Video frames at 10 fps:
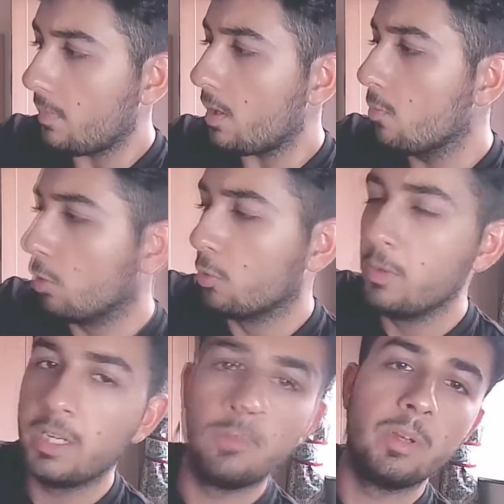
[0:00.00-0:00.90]
we're
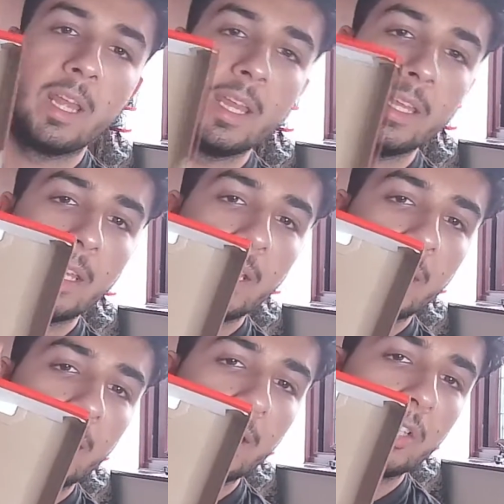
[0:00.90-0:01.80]
greeted with a
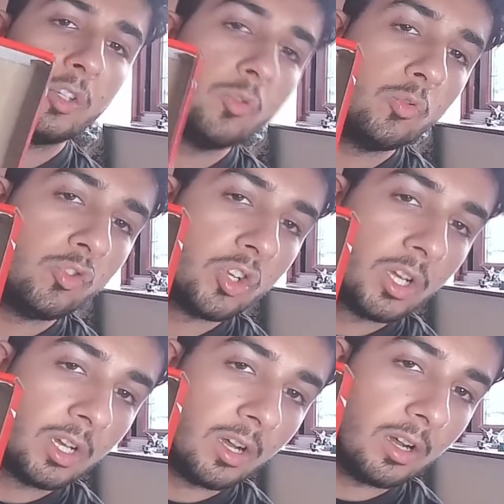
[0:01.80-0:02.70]
kind of huge
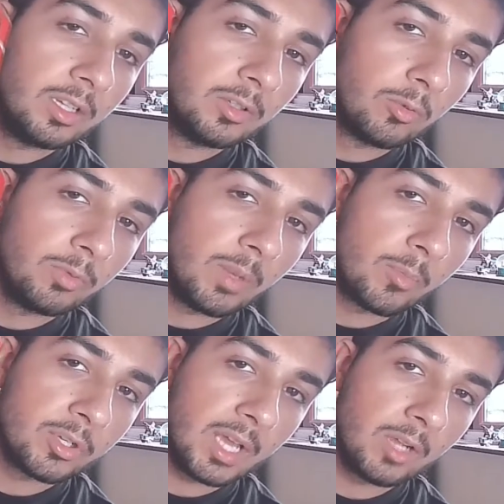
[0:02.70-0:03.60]
little
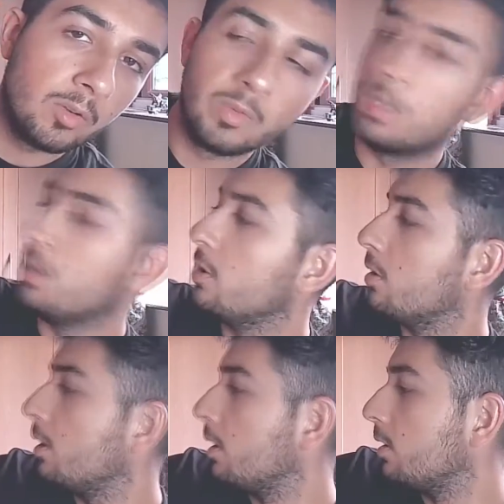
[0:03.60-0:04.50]
number tag over
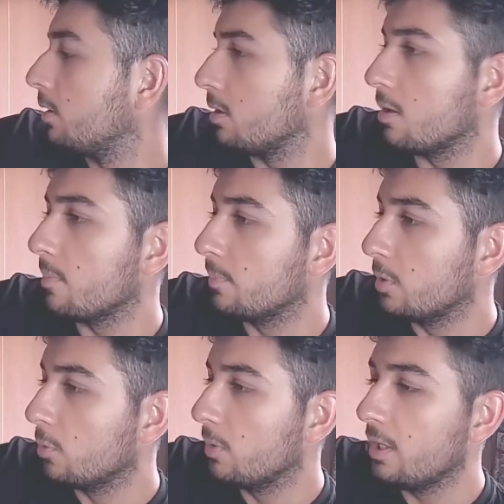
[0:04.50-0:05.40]
here. Don't
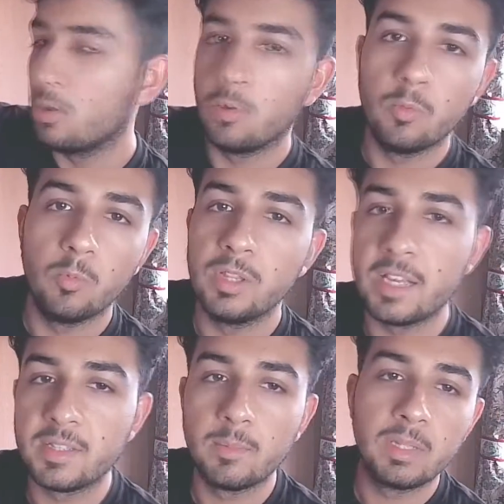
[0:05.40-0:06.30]
really know what
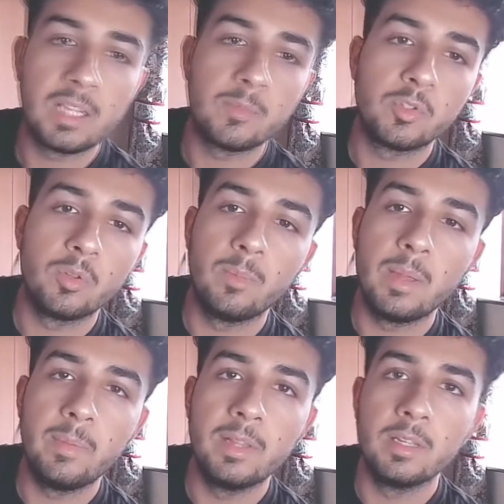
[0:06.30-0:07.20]
that symbolizes. I'm assuming
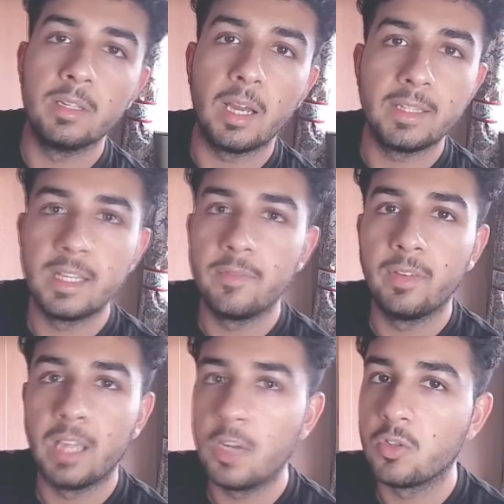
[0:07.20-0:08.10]
maybe the
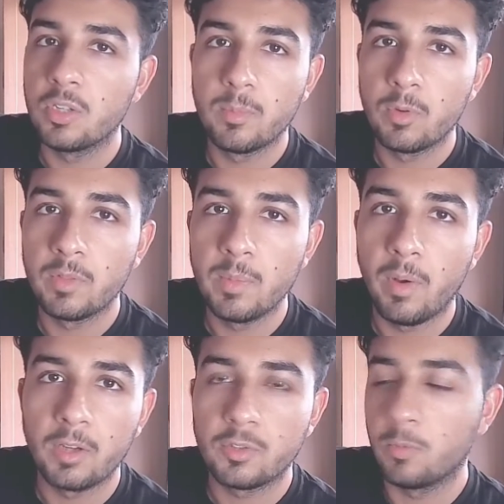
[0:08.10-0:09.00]
identification number of the
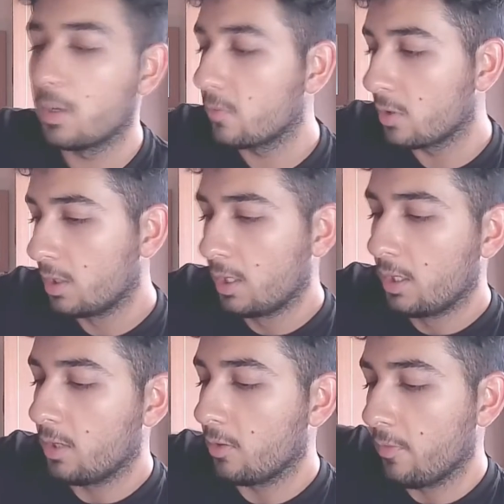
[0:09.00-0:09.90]
box or whatever,
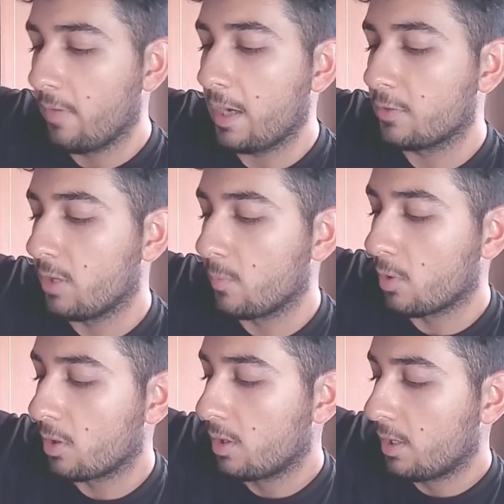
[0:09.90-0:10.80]
or the factory
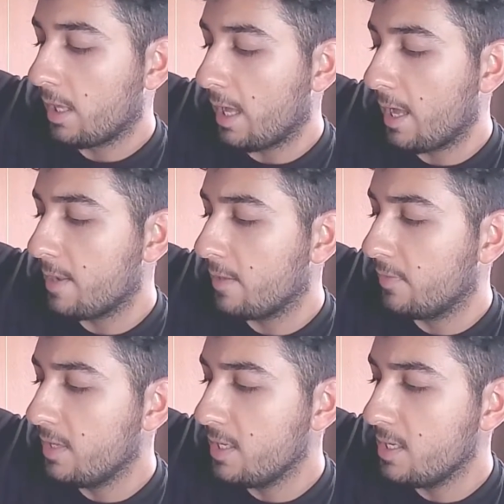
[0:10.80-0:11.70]
number. And
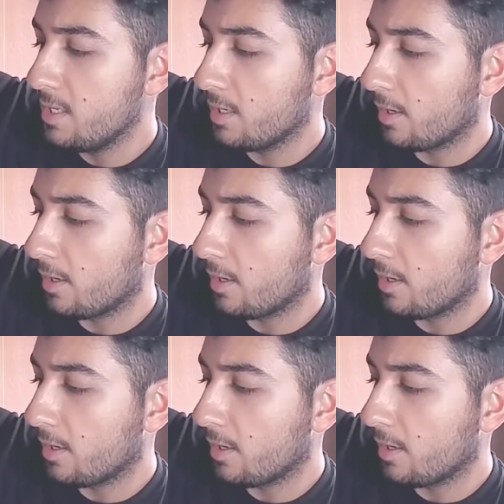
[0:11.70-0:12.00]
the